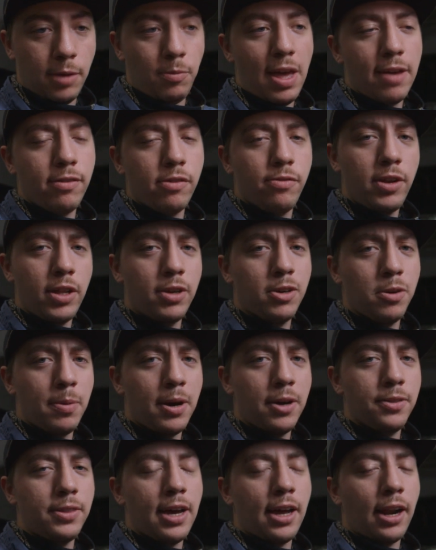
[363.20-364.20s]
And we have a video
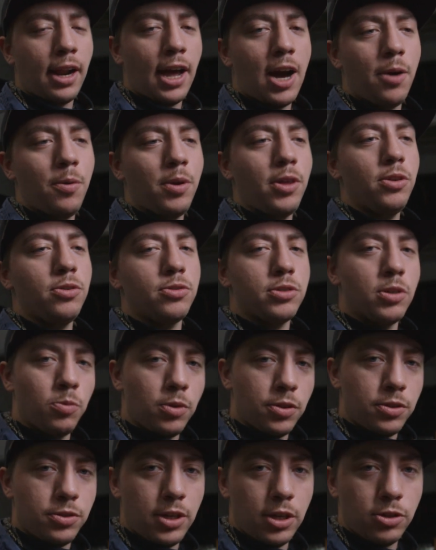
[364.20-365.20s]
about that and how we used it
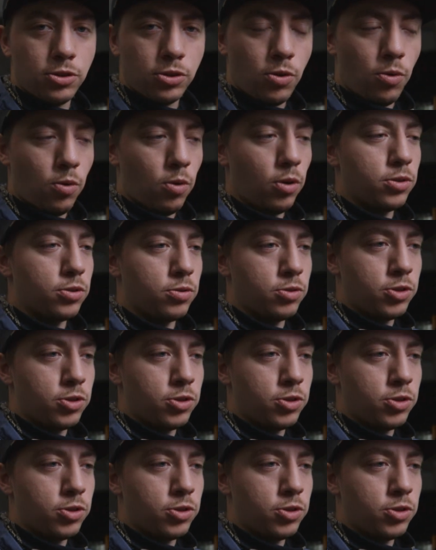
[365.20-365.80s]
with Discord.